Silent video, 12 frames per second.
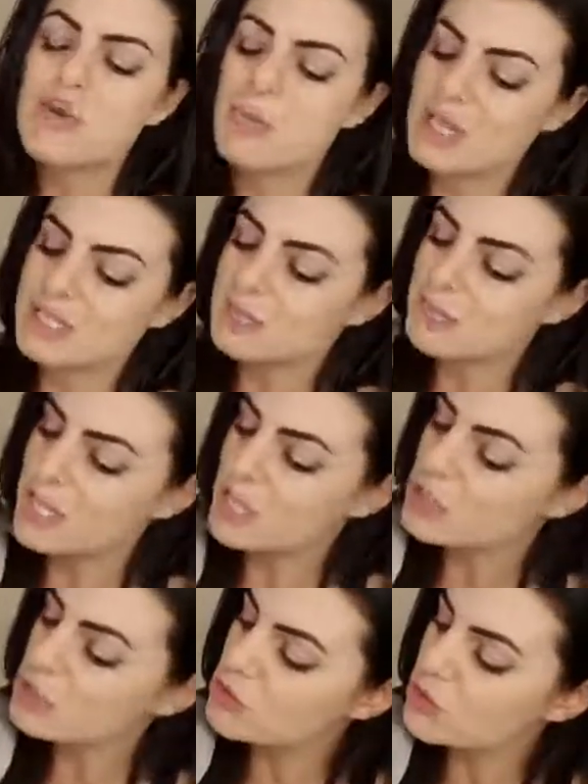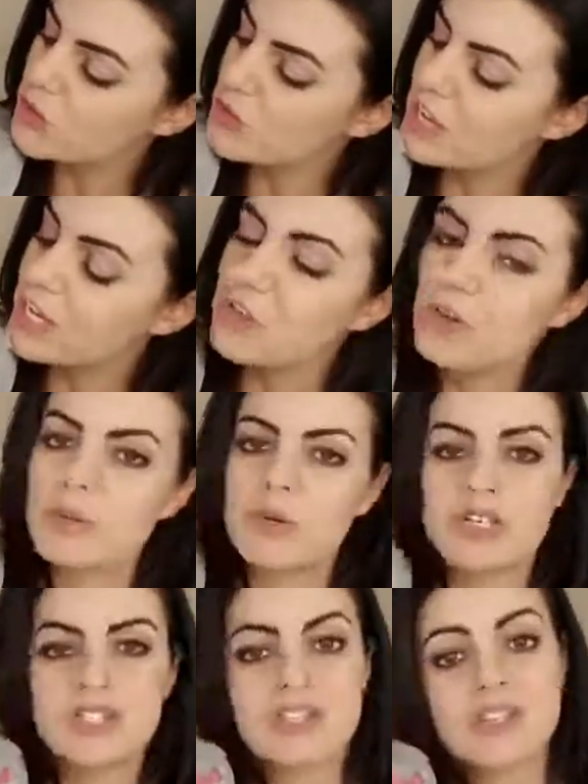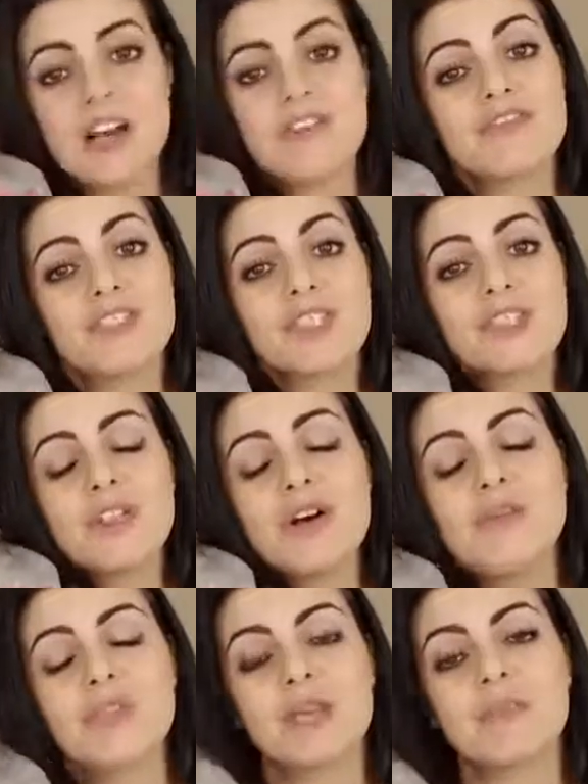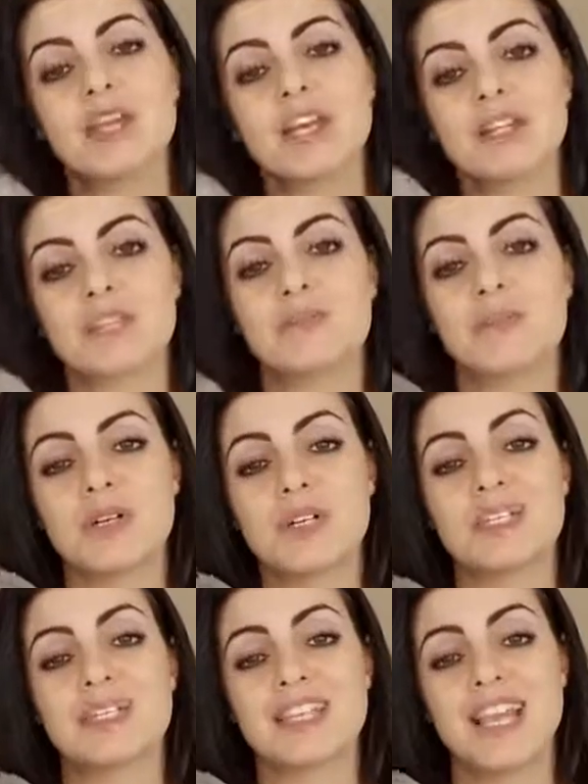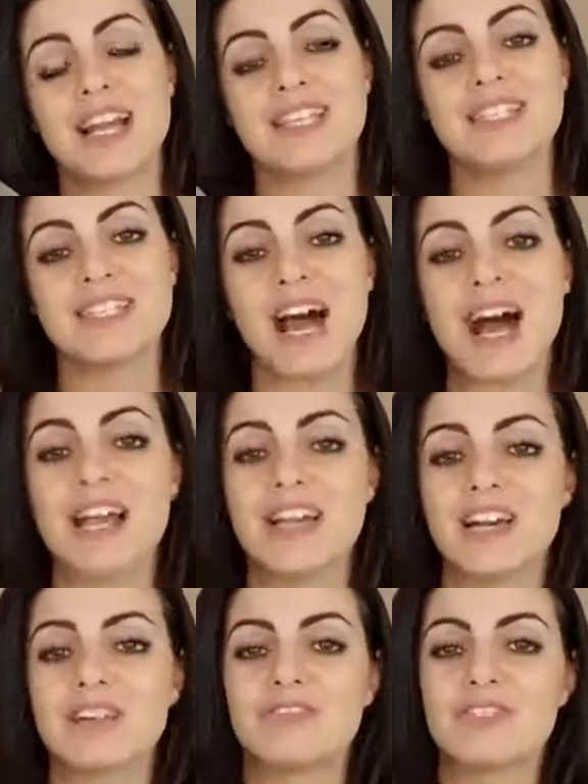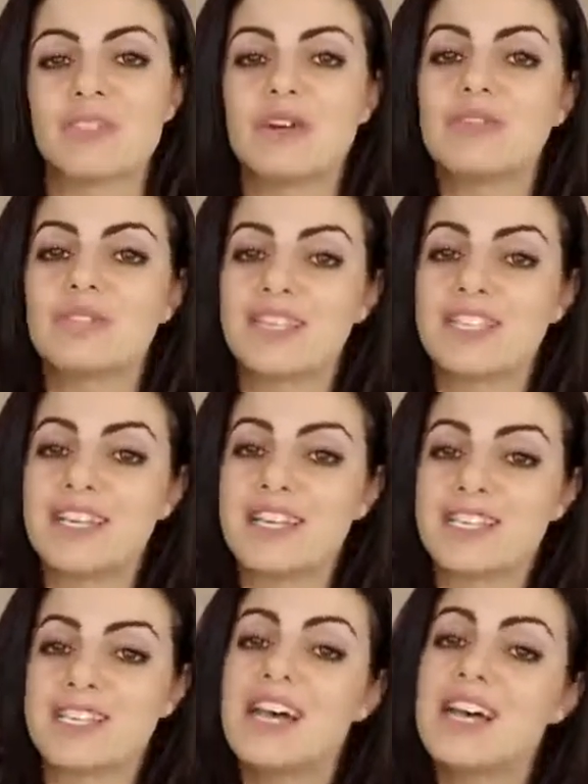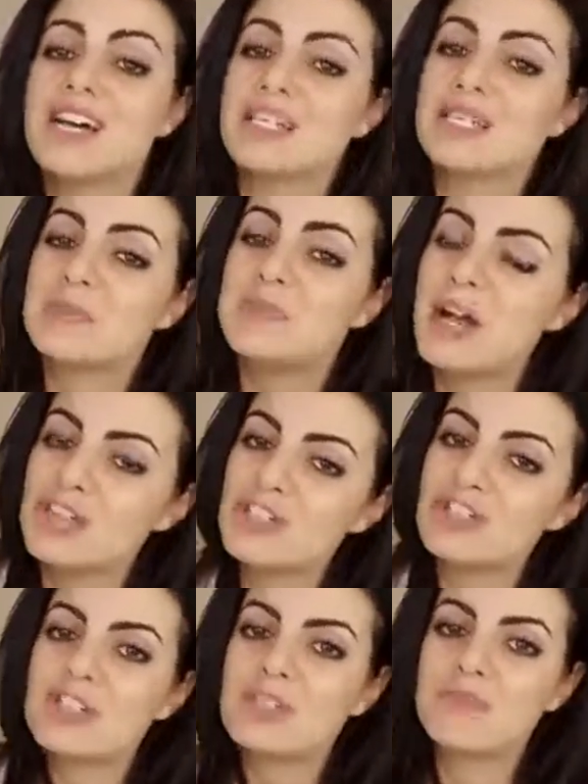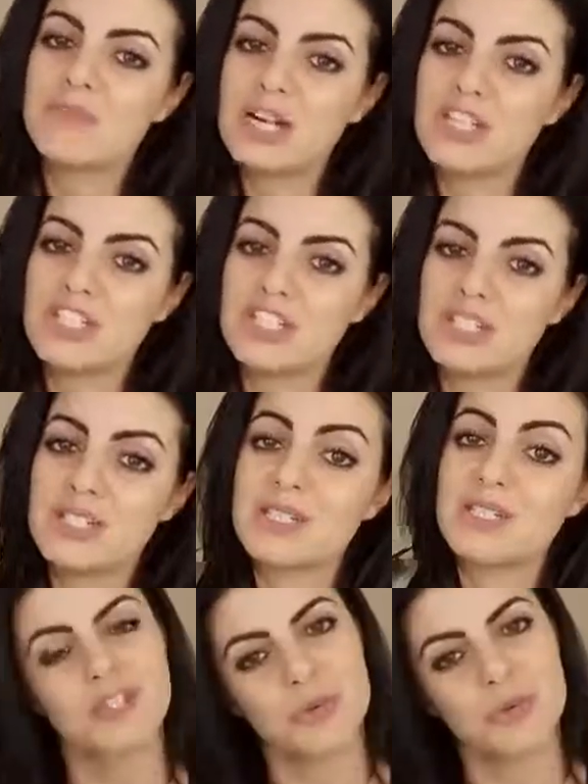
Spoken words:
You must make sure that your bird does not feel lonely because birds can die of loneliness, especially budgies.